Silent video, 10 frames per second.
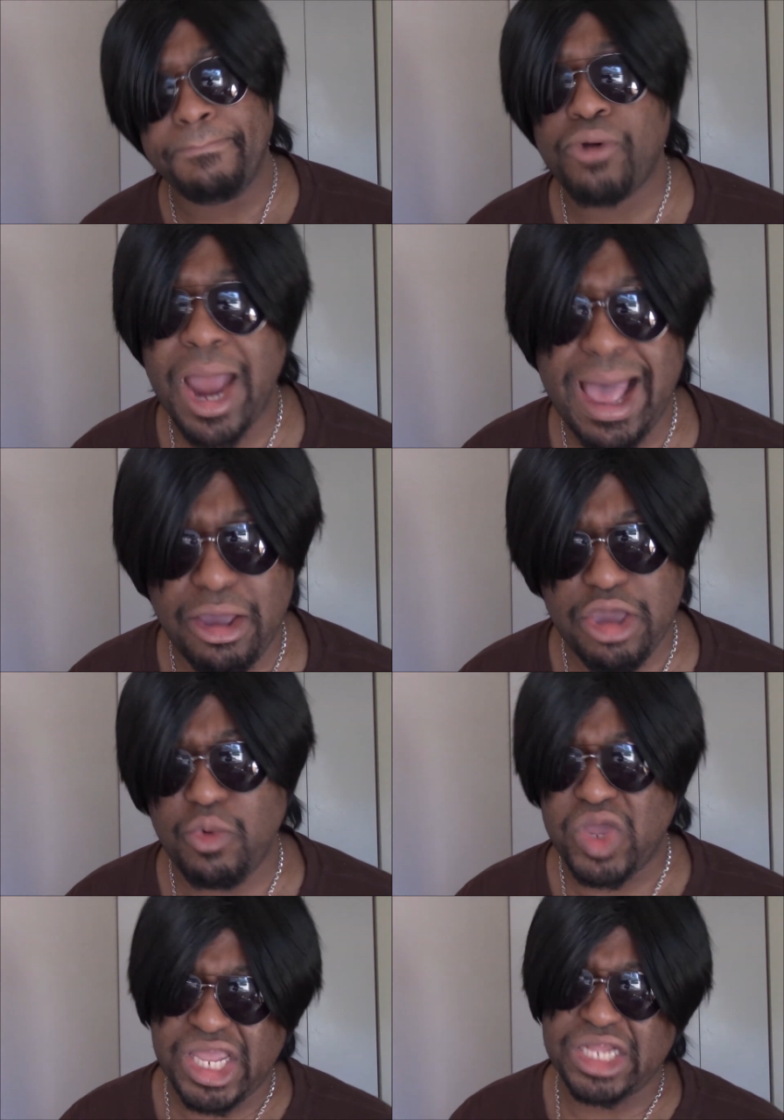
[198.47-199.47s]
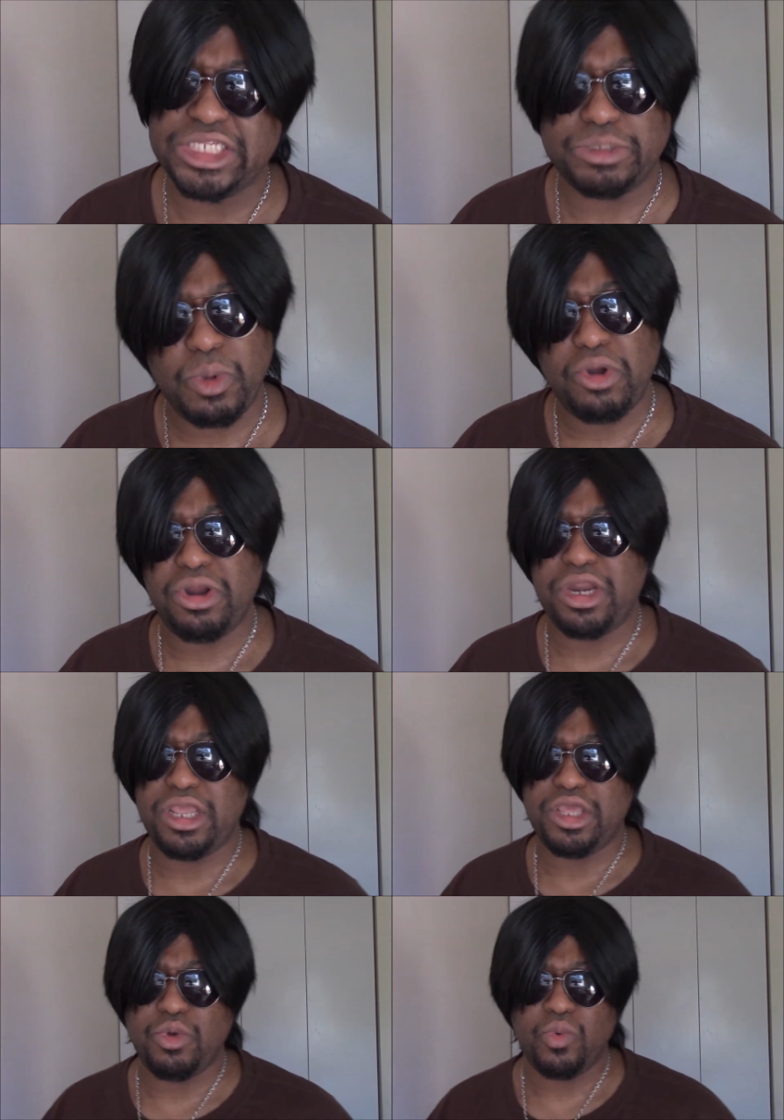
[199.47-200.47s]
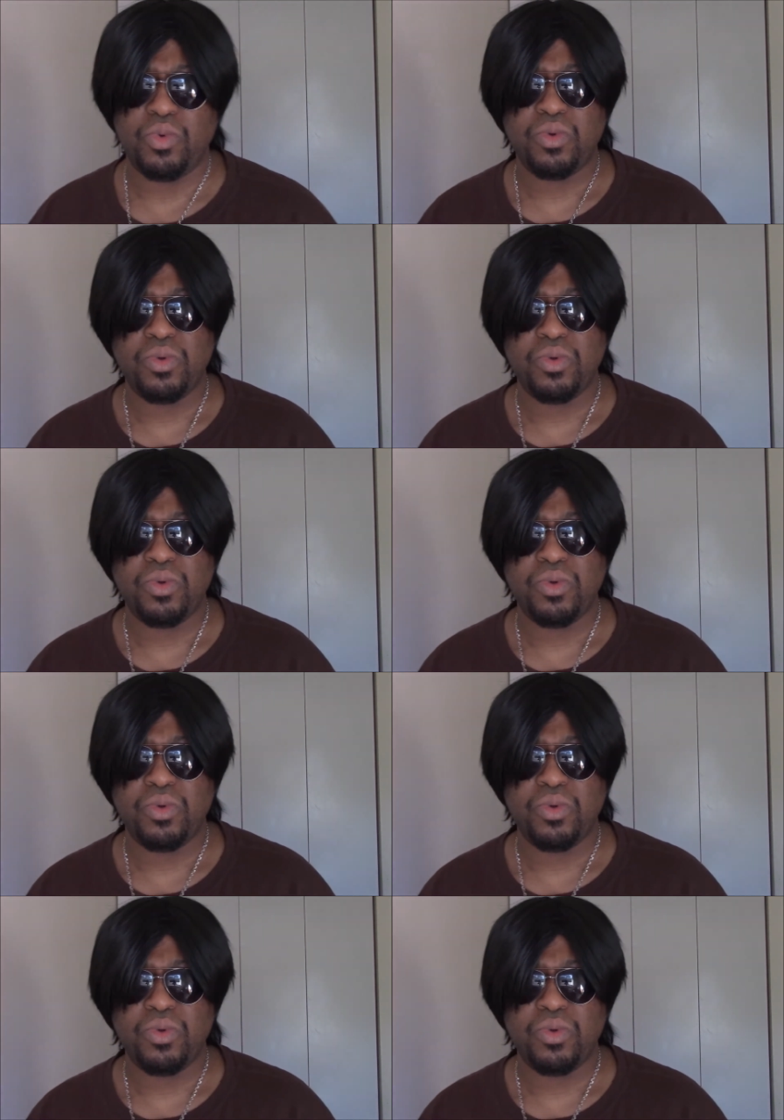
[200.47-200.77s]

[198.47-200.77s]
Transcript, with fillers: proud your kid's smarter than you.